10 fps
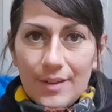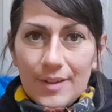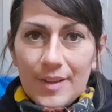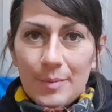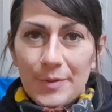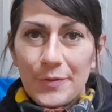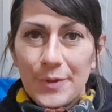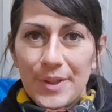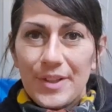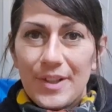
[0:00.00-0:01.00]
Now,
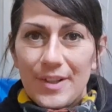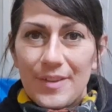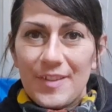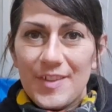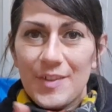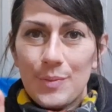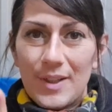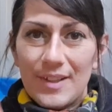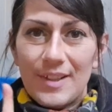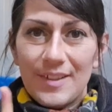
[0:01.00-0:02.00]
before you go, there's just
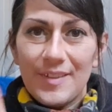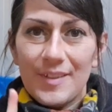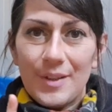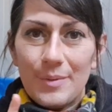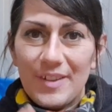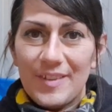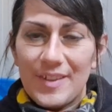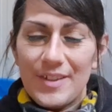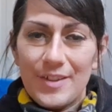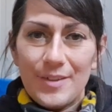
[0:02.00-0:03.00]
one last thing I want to
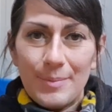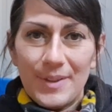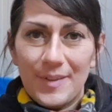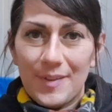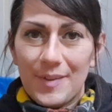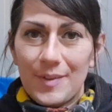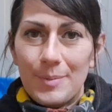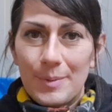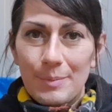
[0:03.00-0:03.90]
say to you, because it's super